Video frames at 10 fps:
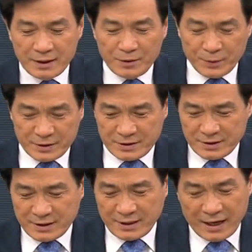which
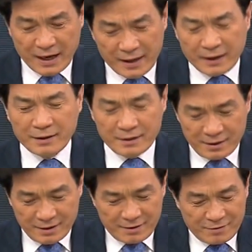can
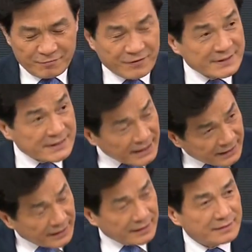
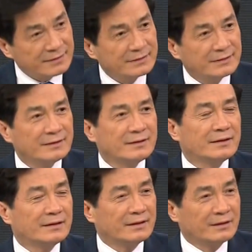facilitate
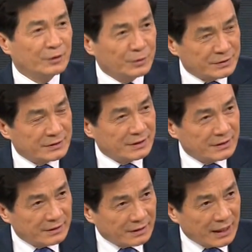those
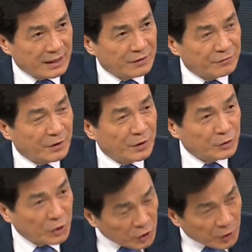kind of
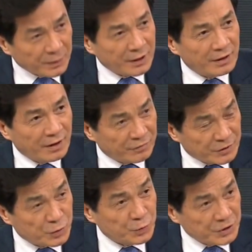autonomy of
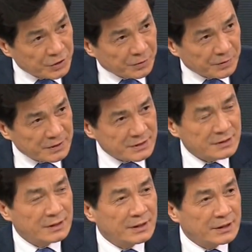the
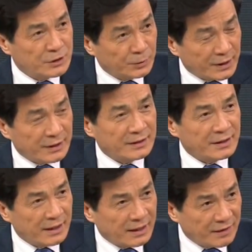judiciaries, so that they
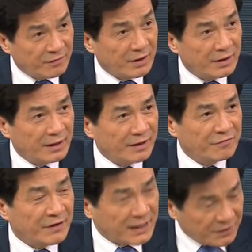can have
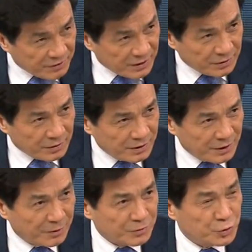effective
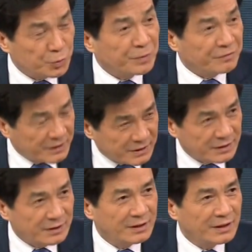
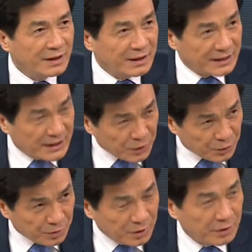supervision and
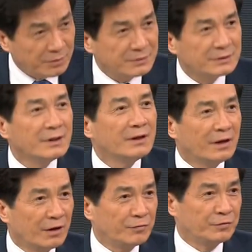controls
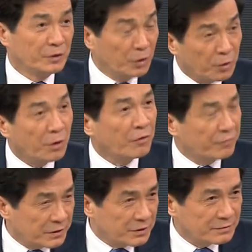of local
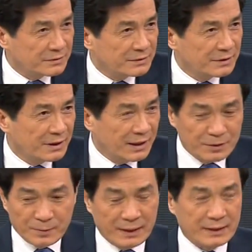officials.
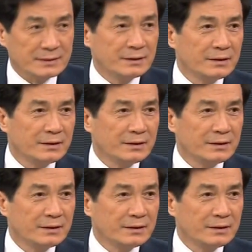Otherwise,